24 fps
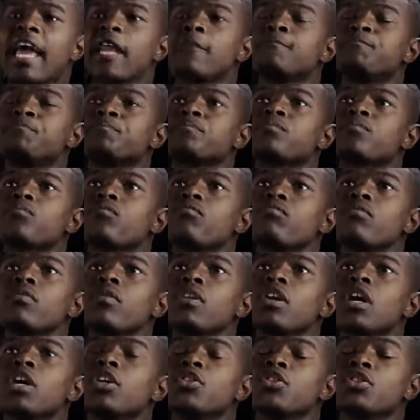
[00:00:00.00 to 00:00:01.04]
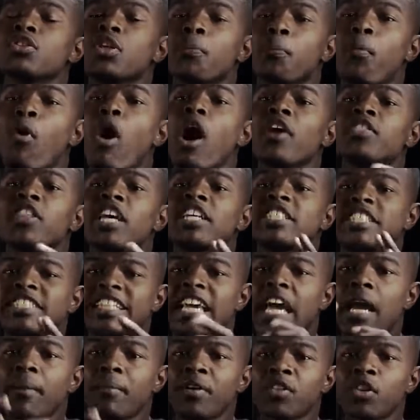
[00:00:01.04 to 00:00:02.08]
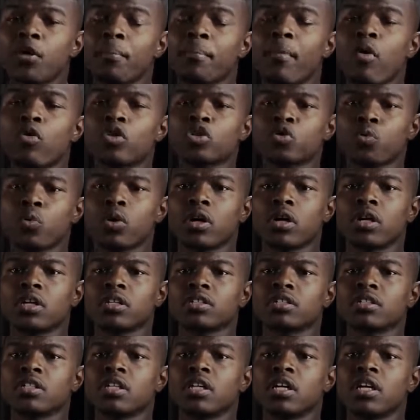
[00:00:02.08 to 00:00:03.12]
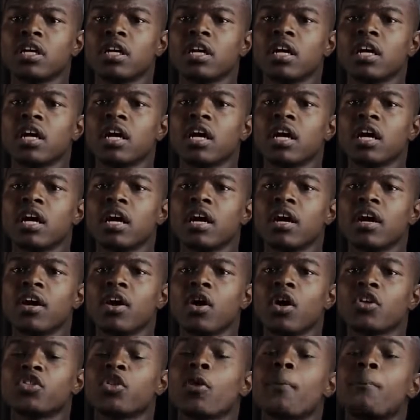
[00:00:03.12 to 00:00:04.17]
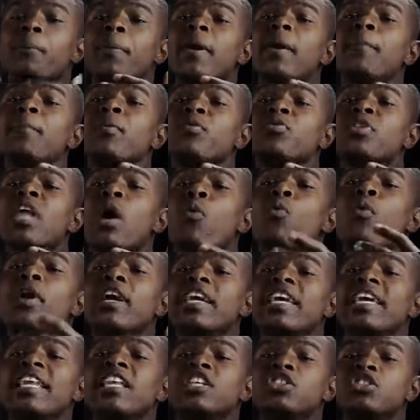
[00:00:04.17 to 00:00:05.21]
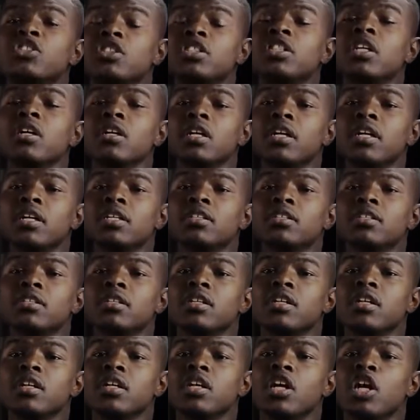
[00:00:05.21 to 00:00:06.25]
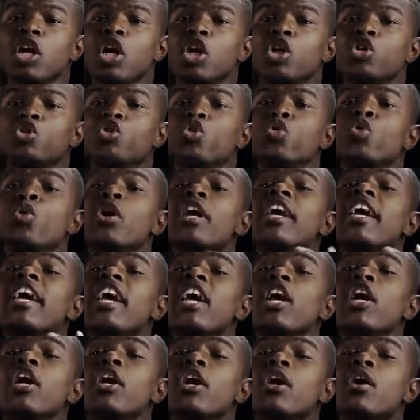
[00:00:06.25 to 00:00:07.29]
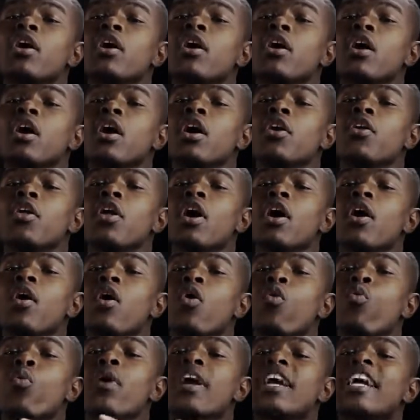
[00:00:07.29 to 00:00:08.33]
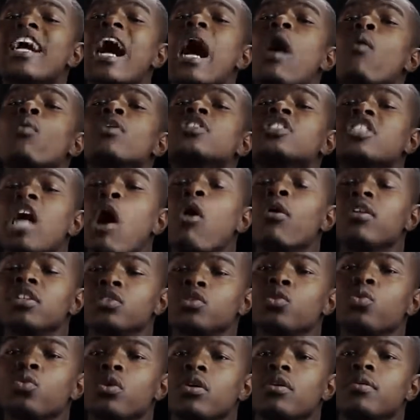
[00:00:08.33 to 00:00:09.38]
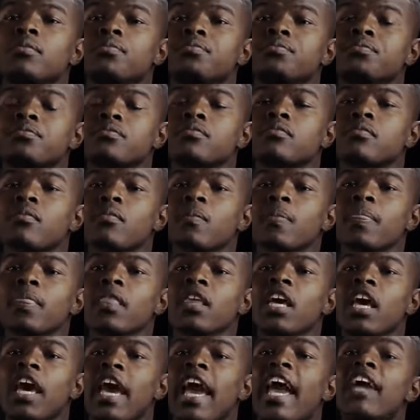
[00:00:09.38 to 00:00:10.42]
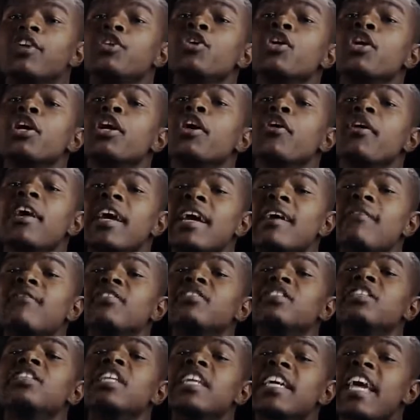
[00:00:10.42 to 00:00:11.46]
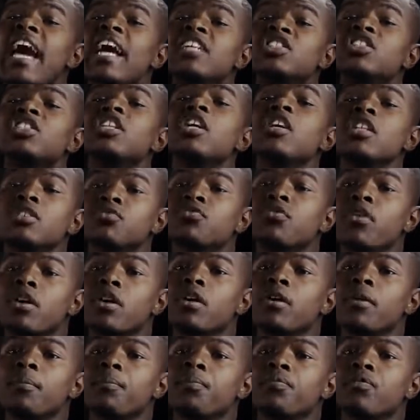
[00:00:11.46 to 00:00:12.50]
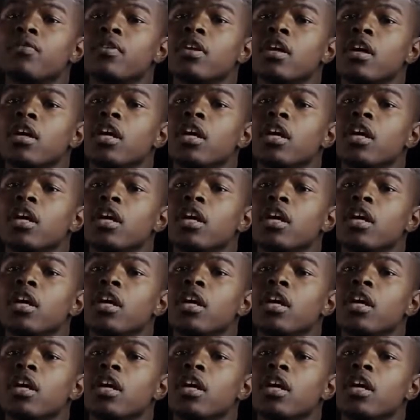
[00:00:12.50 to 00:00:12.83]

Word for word: And the part that scared me the most was the people that were getting judged. You could hear when God was talking to them, and you could hear everything they got judged from.